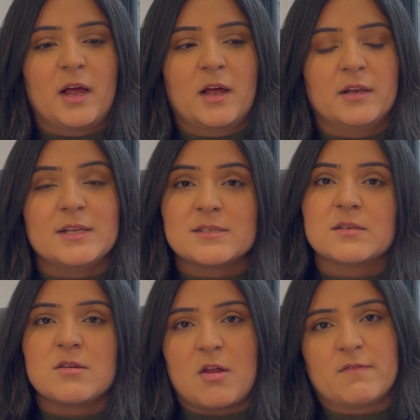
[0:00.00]
listen to
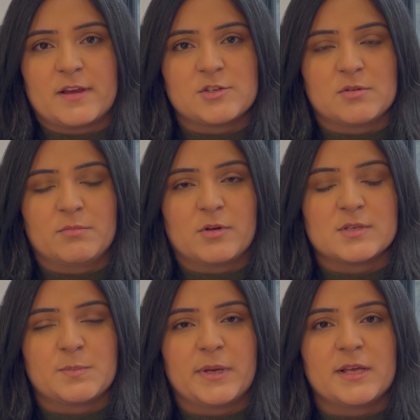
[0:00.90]
nonfiction
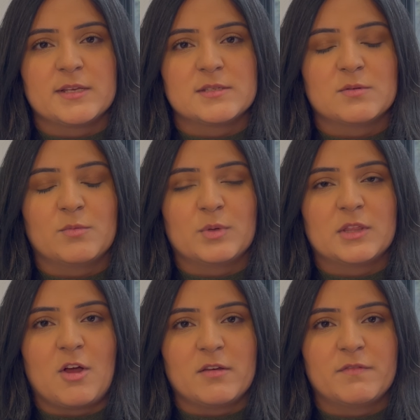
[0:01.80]
books, because with
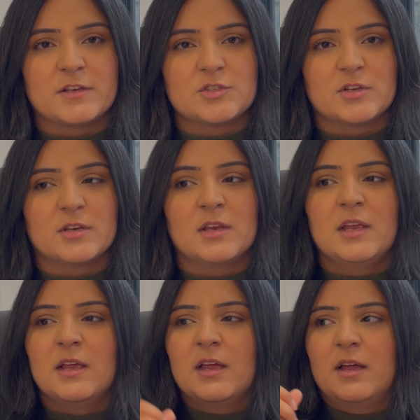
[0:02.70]
nonfiction,
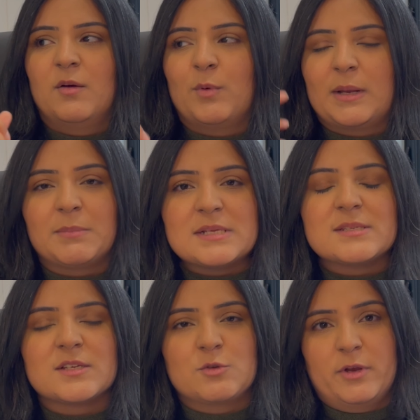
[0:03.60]
when I'm
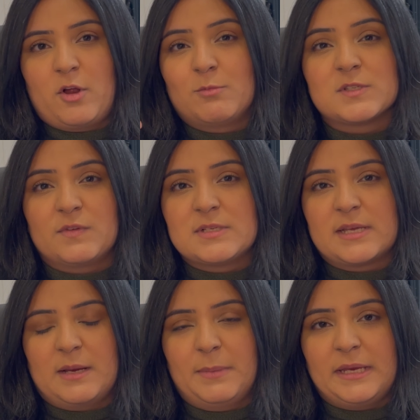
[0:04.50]
listening to it, almost feels
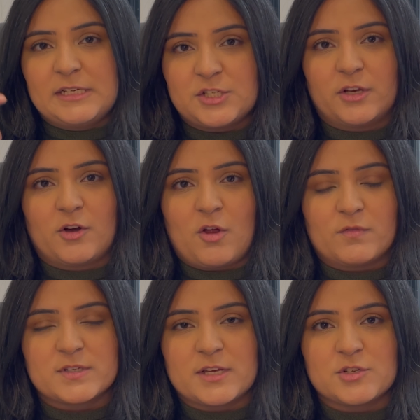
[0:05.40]
like I'm engaging in a
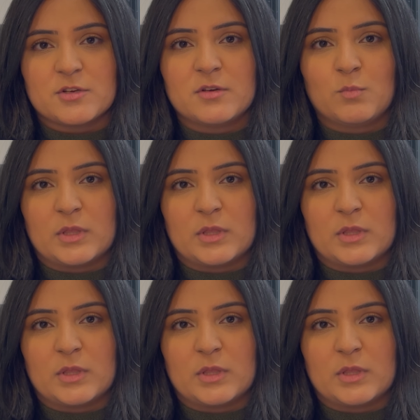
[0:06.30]
conversation with